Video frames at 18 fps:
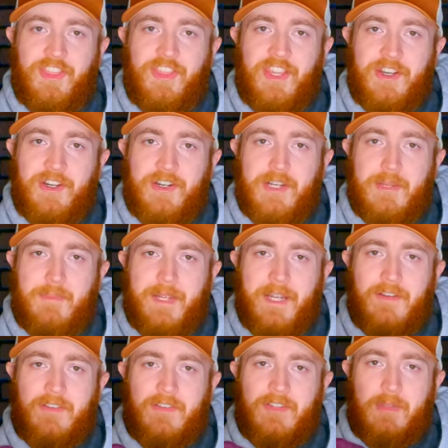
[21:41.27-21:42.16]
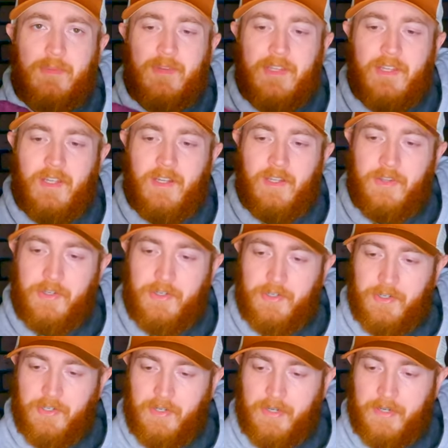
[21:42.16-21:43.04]
thinner compared to some of the
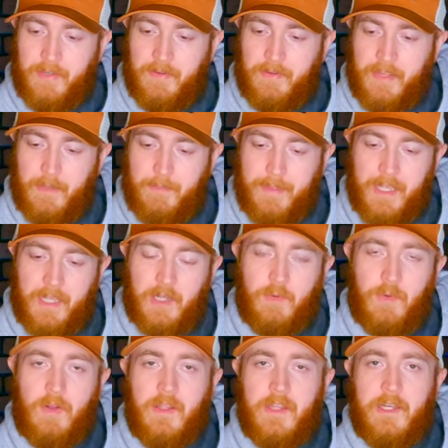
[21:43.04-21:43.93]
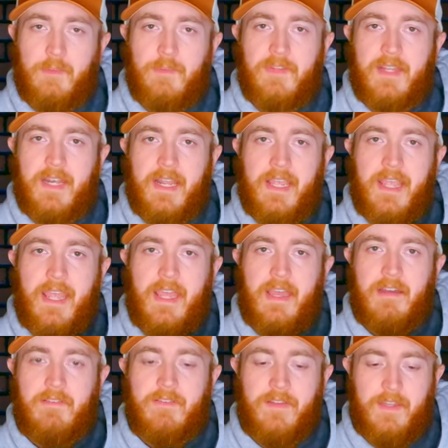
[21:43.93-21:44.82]
other alpaca wool items that I
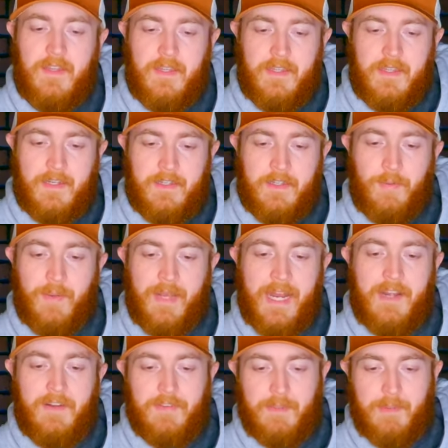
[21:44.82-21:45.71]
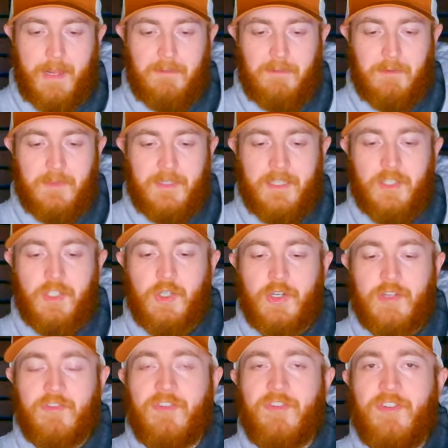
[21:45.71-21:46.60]
have. This would honestly probably be a
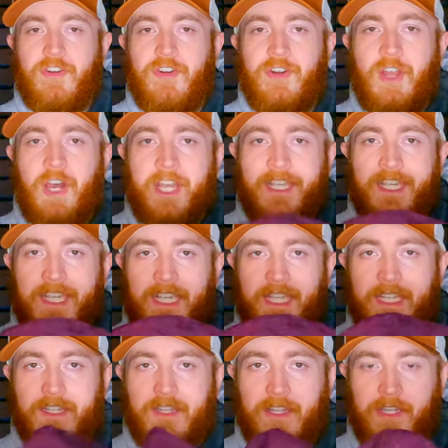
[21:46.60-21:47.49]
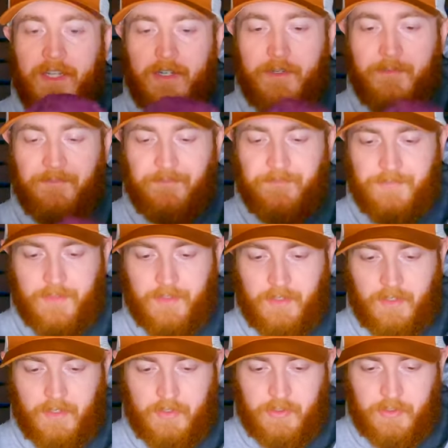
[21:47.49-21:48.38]
good hiking in layer
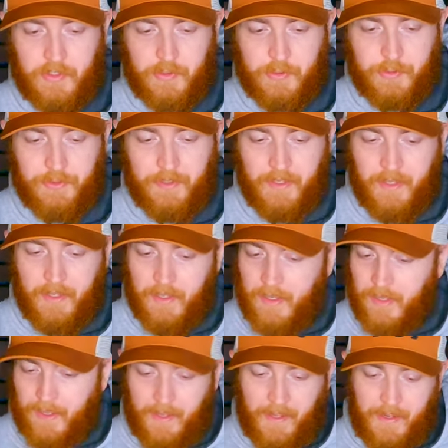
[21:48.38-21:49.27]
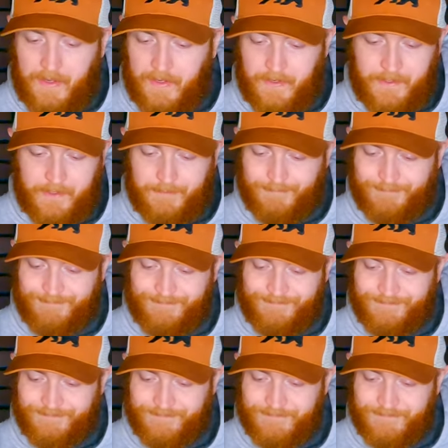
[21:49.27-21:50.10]
too. Um,